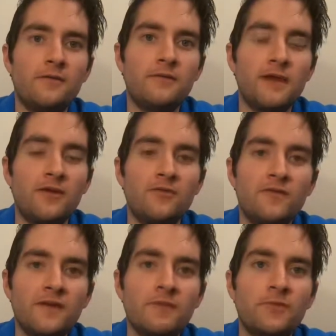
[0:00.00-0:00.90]
that you
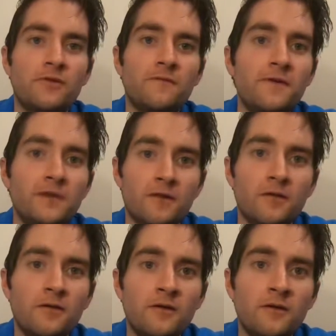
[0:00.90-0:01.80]
see with your finger,
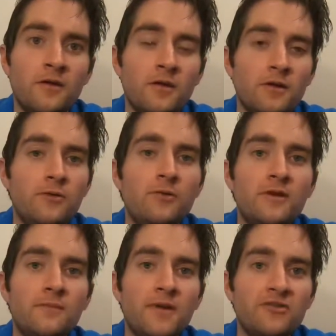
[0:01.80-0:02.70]
you
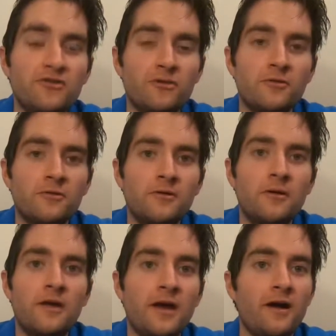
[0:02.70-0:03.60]
can measure
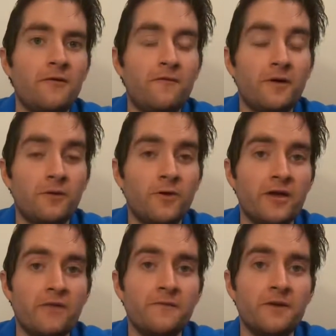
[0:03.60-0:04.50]
how far away
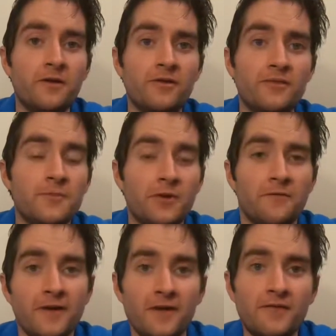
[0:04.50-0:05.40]
your finger is from your
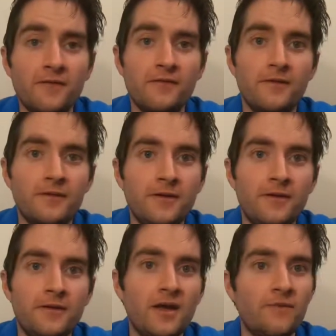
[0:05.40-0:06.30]
face.
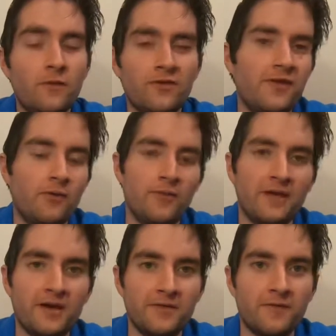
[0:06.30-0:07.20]
Now, of course, that would be
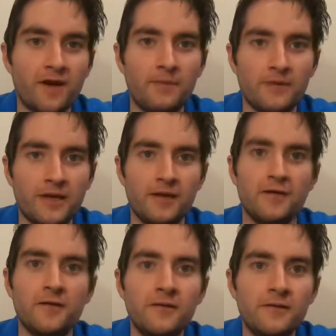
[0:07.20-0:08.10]
kind of
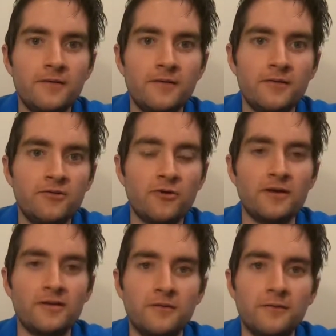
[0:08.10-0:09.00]
complicated trying
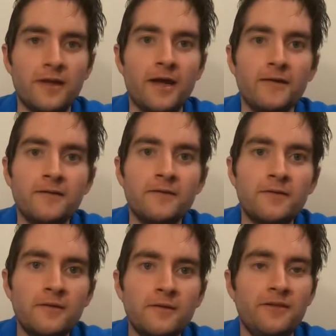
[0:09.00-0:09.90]
to do that.
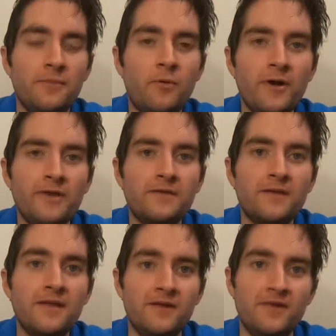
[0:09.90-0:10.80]
The point
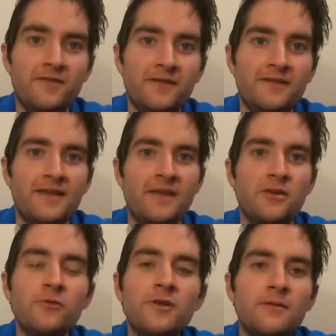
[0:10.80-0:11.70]
is that
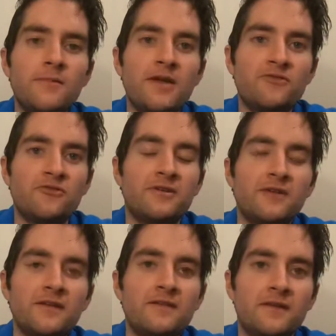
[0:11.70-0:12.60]
you can measure
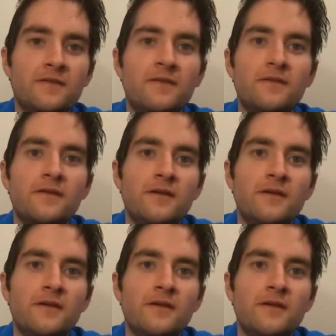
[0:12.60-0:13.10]
distance